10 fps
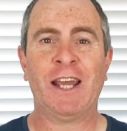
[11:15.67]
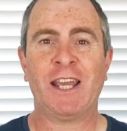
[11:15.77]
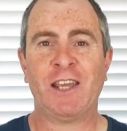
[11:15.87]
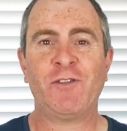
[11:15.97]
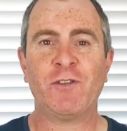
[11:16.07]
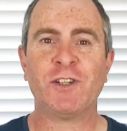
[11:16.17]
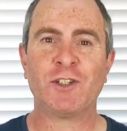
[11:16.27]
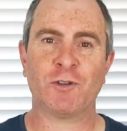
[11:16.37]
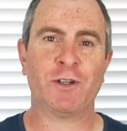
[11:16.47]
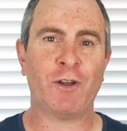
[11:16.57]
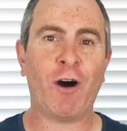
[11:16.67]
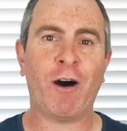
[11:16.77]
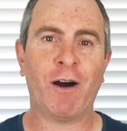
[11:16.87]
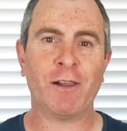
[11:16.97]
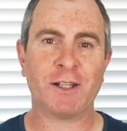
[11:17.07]
If you've enjoyed the
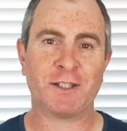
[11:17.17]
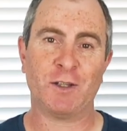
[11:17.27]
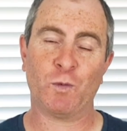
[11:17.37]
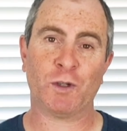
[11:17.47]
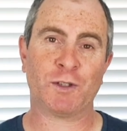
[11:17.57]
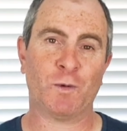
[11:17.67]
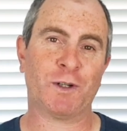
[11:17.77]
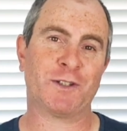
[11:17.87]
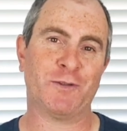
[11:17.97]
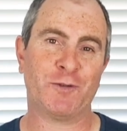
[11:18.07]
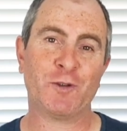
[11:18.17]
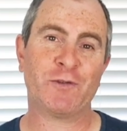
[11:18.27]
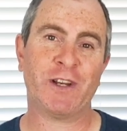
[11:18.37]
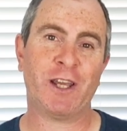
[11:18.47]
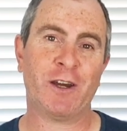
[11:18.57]
highlights and you want to watch the full
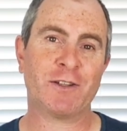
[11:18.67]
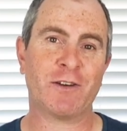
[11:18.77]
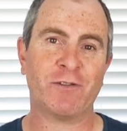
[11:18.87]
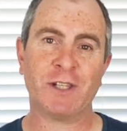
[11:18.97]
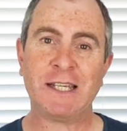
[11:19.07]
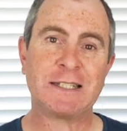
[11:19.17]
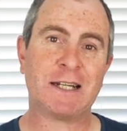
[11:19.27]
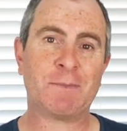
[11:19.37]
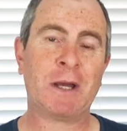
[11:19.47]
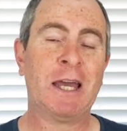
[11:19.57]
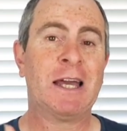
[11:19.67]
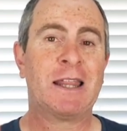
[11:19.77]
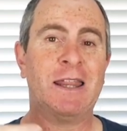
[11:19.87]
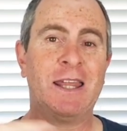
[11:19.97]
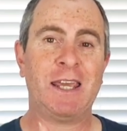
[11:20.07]
videos, I've linked up
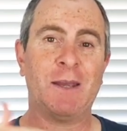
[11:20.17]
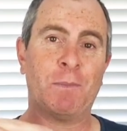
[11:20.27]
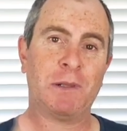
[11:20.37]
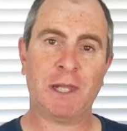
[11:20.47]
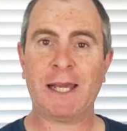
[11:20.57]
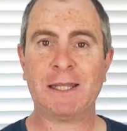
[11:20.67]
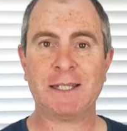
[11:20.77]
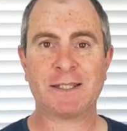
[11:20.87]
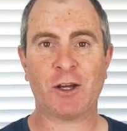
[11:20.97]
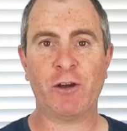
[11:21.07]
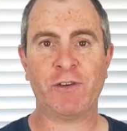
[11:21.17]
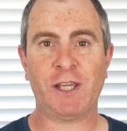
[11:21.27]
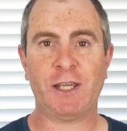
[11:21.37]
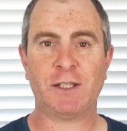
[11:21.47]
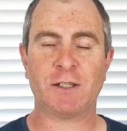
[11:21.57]
the playlist over
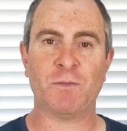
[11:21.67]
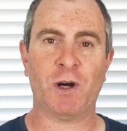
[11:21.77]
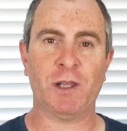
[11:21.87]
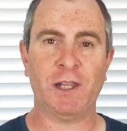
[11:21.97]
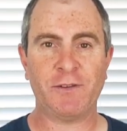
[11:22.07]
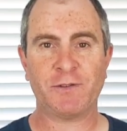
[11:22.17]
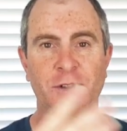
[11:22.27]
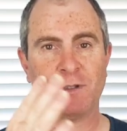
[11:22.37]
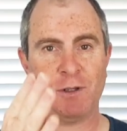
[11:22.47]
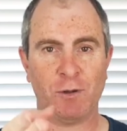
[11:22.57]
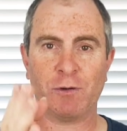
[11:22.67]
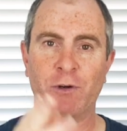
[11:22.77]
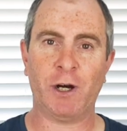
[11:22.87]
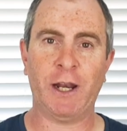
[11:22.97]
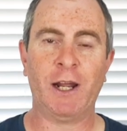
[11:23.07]
here to my left, to your
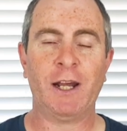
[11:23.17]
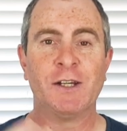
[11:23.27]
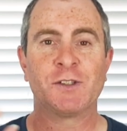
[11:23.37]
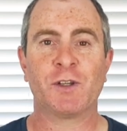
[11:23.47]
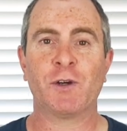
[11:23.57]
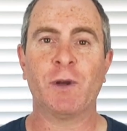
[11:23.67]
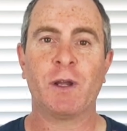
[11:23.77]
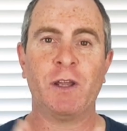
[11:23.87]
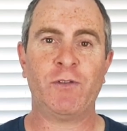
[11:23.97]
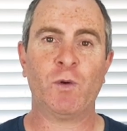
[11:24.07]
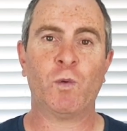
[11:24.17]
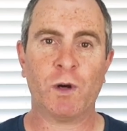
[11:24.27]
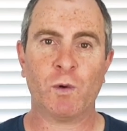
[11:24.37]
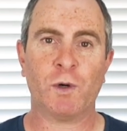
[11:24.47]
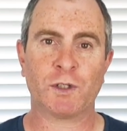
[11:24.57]
right. So if you
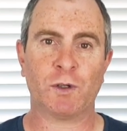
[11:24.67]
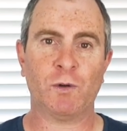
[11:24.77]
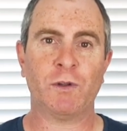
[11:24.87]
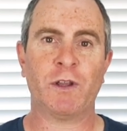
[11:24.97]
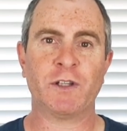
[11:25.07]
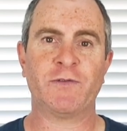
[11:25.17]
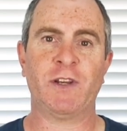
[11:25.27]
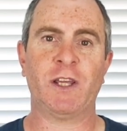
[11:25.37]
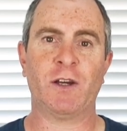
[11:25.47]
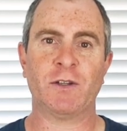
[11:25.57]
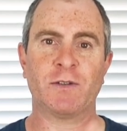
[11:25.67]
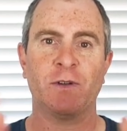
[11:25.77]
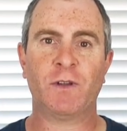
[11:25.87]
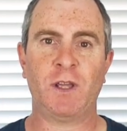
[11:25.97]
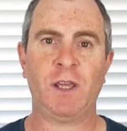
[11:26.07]
want to watch all of those videos
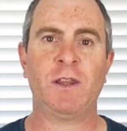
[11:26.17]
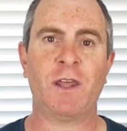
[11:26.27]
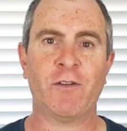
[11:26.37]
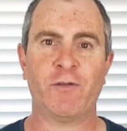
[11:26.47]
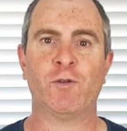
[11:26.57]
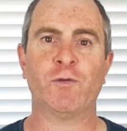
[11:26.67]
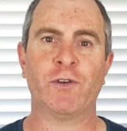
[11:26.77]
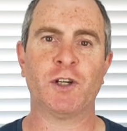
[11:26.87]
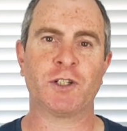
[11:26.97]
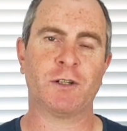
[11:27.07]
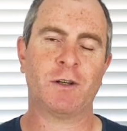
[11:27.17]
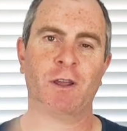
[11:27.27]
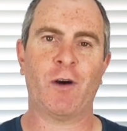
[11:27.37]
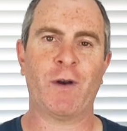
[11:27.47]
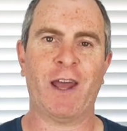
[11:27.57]
in their full version,
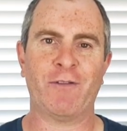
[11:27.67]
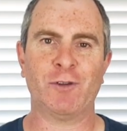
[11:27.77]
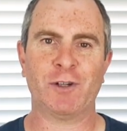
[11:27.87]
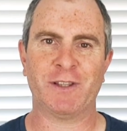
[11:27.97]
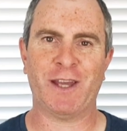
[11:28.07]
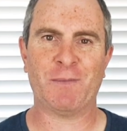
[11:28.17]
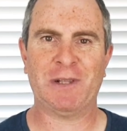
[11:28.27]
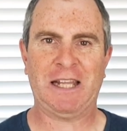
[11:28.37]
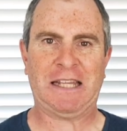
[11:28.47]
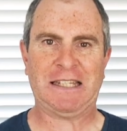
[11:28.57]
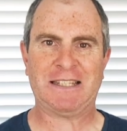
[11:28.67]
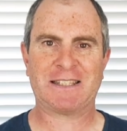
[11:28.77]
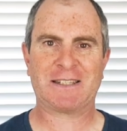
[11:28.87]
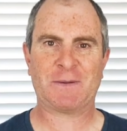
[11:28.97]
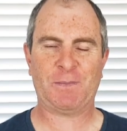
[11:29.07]
go and have a look at that
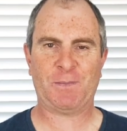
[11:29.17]
playlist.